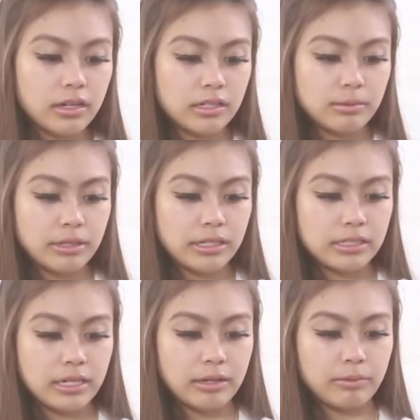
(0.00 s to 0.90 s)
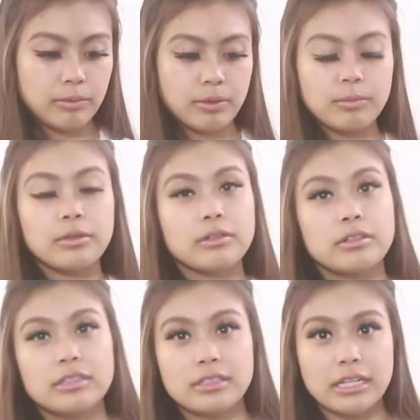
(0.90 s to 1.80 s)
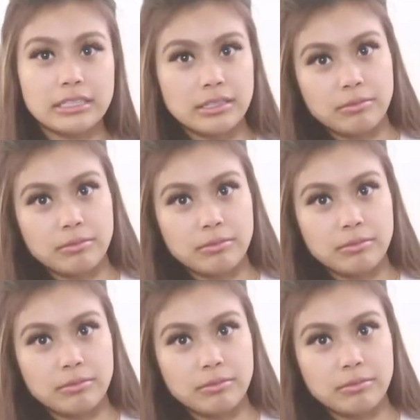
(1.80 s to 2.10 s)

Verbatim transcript: and spending time with people. That's